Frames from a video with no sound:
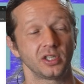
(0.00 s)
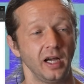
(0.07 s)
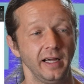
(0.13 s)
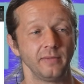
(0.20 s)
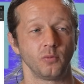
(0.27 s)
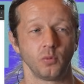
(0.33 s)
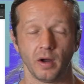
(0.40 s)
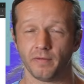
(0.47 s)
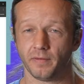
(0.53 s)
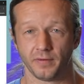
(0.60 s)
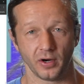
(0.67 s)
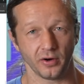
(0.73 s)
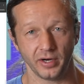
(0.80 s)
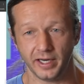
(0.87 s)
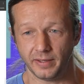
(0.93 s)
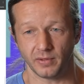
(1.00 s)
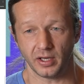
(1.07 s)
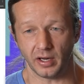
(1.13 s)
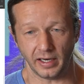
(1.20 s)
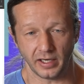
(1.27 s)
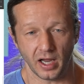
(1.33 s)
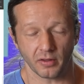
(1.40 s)
is a, a
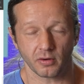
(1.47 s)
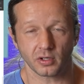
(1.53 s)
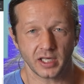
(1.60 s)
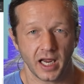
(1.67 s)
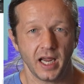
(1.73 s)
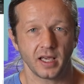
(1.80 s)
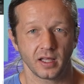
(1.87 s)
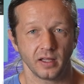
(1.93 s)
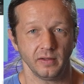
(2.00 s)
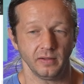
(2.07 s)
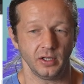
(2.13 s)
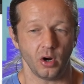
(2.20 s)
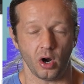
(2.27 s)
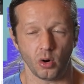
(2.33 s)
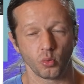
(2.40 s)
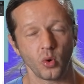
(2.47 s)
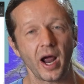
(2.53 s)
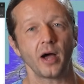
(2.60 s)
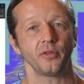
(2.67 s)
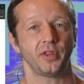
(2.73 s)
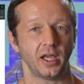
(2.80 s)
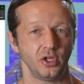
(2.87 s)
very, another take, you know, a
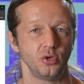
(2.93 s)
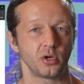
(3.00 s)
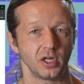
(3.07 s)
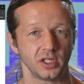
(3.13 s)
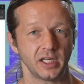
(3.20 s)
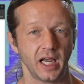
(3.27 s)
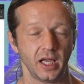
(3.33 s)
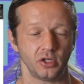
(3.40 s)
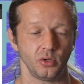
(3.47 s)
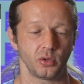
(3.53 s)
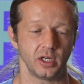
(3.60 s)
route that you can take.